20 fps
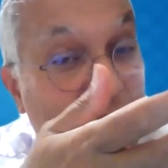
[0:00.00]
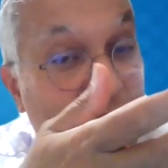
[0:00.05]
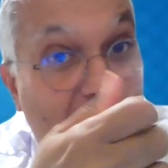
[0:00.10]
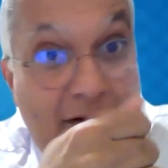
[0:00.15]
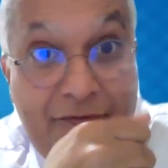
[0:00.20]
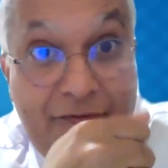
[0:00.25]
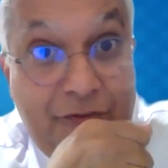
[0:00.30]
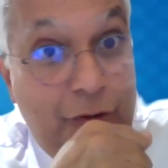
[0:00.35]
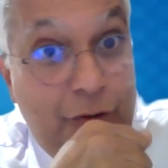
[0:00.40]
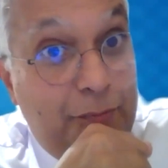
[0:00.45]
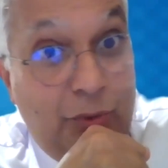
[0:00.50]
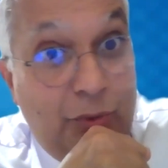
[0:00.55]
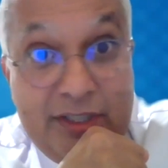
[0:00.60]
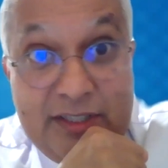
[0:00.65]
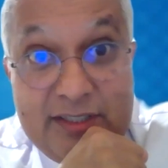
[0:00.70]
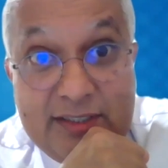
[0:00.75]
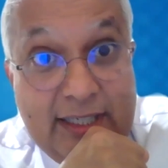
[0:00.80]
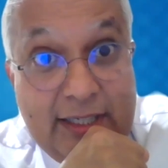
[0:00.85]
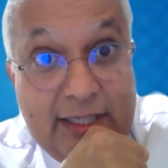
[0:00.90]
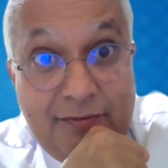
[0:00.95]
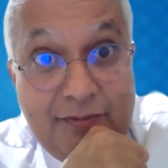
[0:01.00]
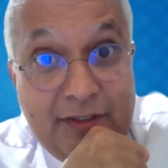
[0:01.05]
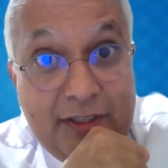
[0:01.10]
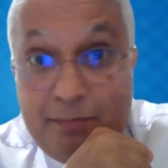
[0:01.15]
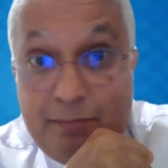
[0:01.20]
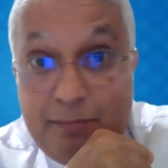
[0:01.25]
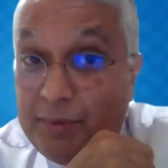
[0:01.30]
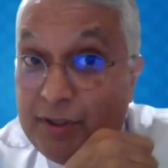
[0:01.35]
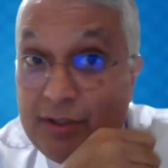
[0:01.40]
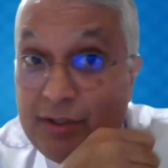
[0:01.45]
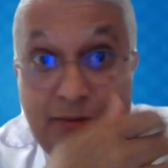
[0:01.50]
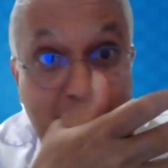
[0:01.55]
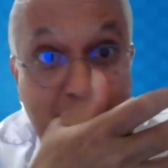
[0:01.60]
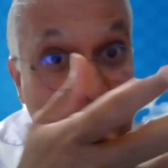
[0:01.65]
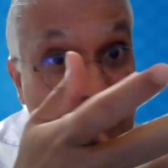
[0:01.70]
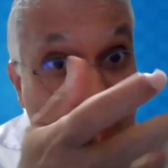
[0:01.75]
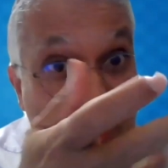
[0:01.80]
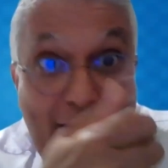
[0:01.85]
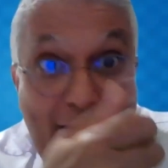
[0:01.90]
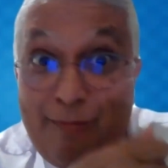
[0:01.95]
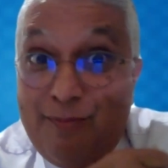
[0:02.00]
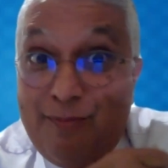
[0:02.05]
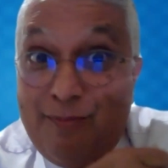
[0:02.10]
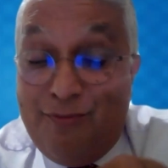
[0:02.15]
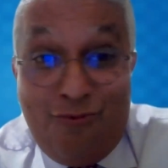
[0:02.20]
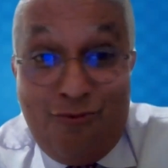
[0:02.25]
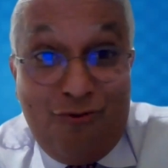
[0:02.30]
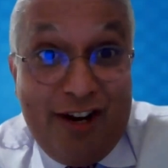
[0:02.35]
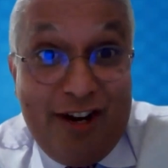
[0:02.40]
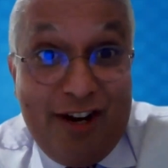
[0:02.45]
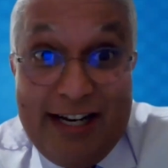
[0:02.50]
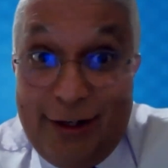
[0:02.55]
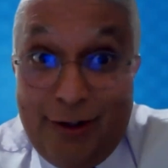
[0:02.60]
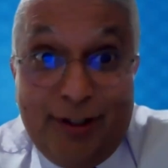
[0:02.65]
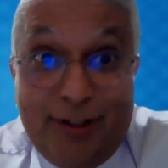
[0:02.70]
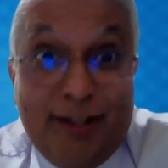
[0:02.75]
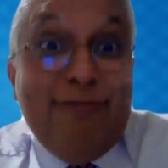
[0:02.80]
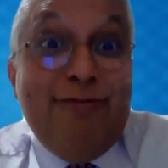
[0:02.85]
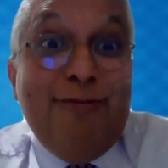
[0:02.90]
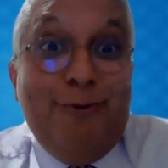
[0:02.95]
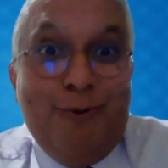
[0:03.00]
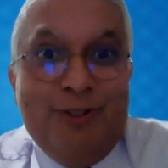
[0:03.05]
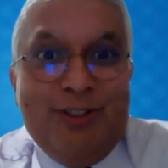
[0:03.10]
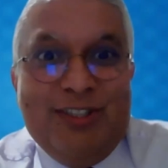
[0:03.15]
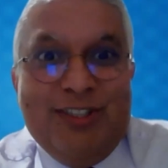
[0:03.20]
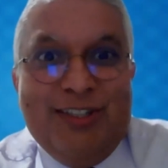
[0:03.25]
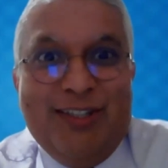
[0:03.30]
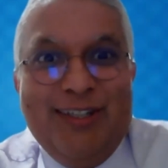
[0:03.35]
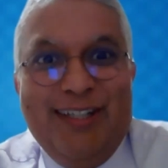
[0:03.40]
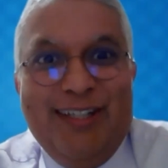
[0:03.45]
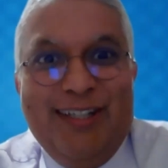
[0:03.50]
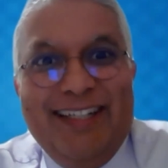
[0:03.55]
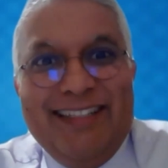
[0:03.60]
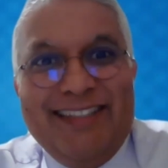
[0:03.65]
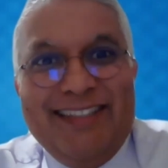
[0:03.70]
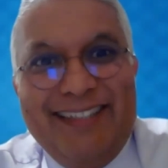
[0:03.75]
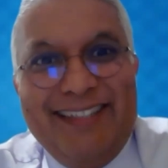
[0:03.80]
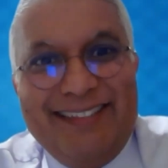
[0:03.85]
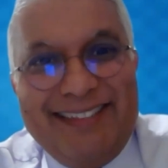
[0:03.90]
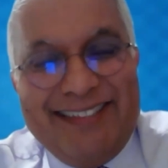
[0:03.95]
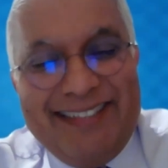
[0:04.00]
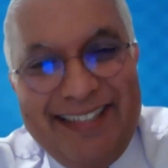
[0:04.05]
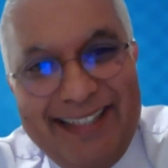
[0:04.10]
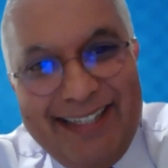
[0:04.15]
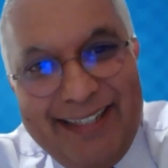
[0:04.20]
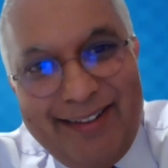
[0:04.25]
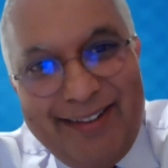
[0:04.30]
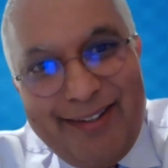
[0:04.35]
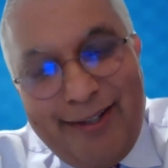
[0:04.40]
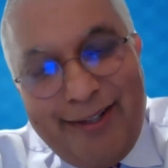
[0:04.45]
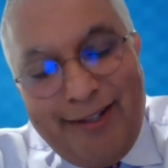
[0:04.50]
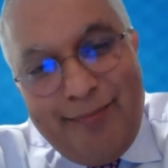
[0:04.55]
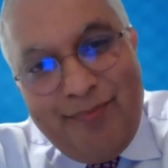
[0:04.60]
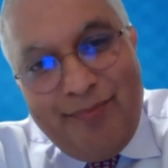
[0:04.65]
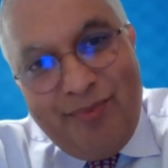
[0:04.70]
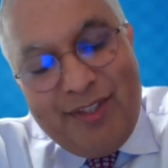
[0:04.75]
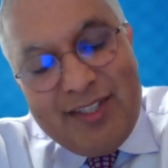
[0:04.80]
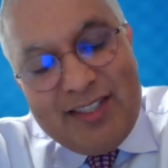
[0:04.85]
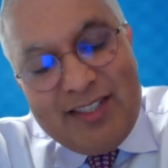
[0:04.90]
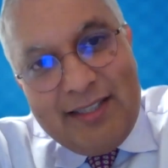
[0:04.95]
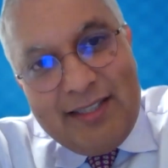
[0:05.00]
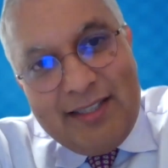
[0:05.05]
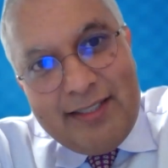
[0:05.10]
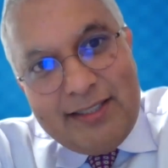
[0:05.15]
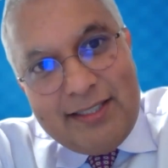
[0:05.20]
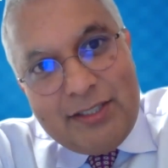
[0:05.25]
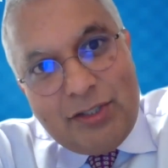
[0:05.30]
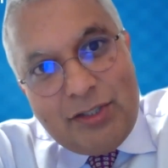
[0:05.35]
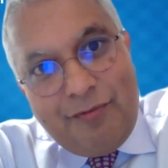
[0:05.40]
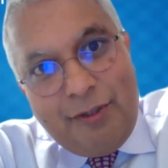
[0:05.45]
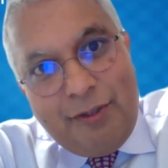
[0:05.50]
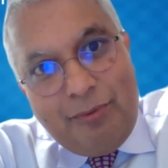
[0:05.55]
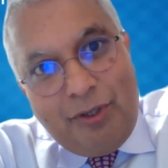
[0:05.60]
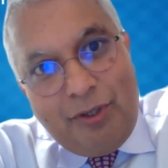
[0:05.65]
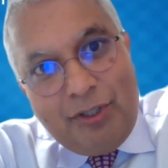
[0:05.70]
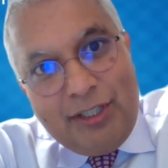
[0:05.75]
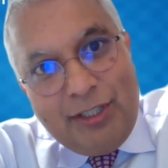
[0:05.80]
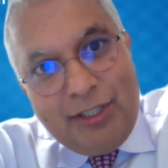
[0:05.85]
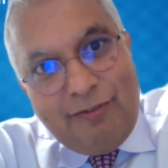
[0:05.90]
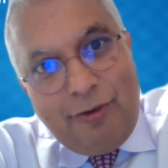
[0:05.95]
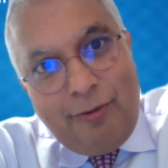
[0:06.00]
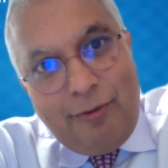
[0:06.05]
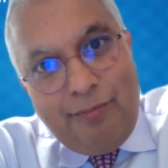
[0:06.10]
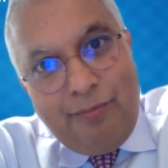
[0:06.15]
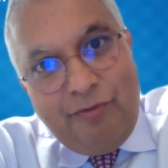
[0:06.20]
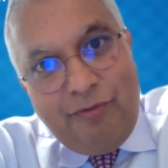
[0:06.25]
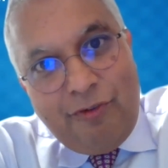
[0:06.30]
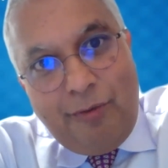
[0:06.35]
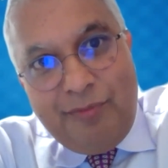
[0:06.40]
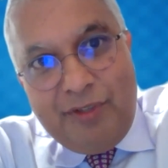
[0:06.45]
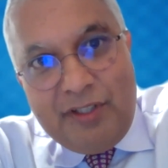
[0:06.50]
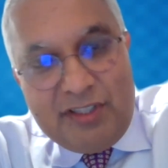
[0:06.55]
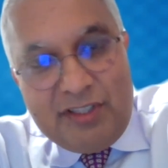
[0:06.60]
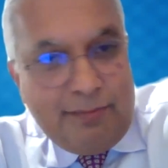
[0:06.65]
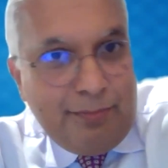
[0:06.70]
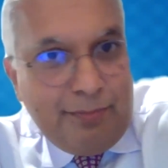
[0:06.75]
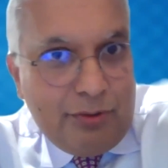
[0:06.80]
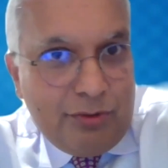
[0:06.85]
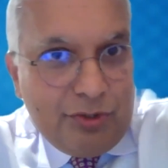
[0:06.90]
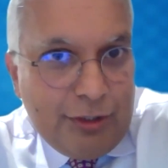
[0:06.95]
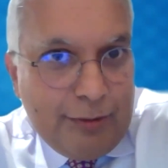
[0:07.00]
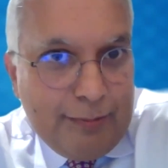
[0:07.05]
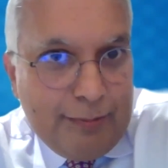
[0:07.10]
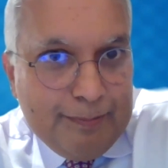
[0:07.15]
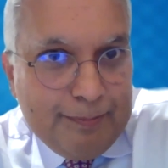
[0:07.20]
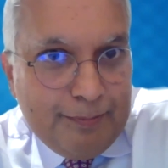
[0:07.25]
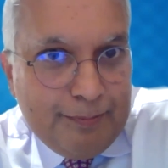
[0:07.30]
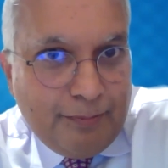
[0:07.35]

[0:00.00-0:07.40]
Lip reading: A few points, David, but I'm really looking forward to seeing the synthesis of the product from this symposium.